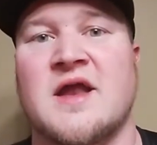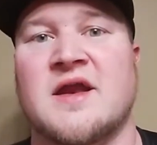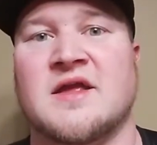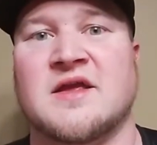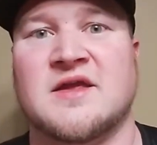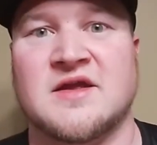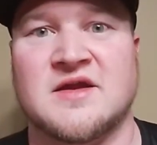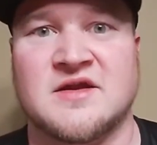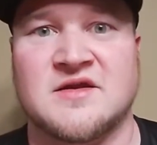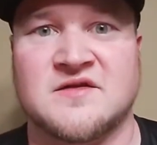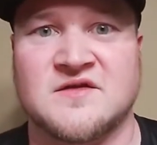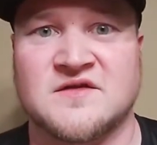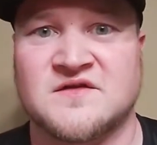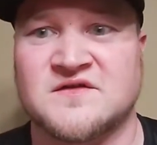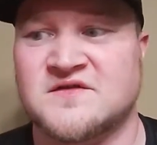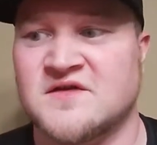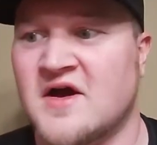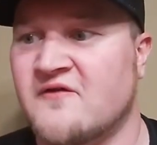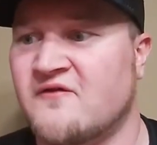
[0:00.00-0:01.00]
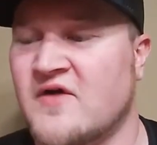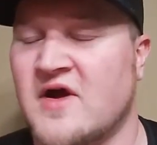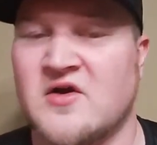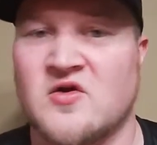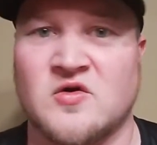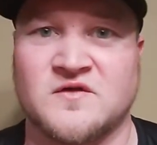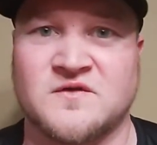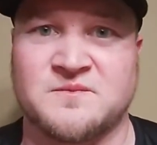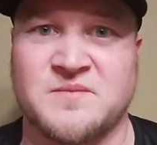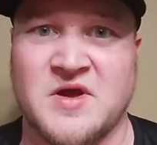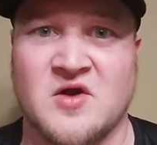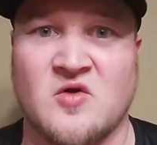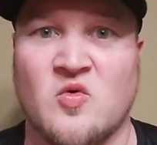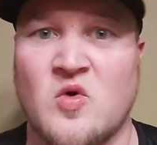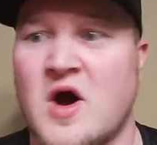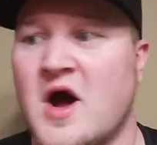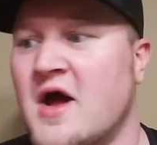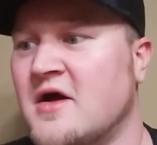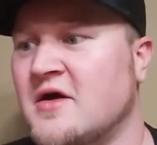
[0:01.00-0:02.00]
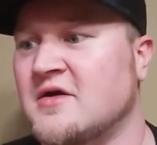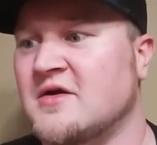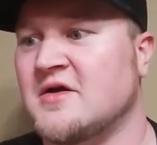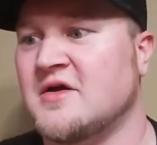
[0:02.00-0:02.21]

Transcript: and get into this stuff. I know it's been a while.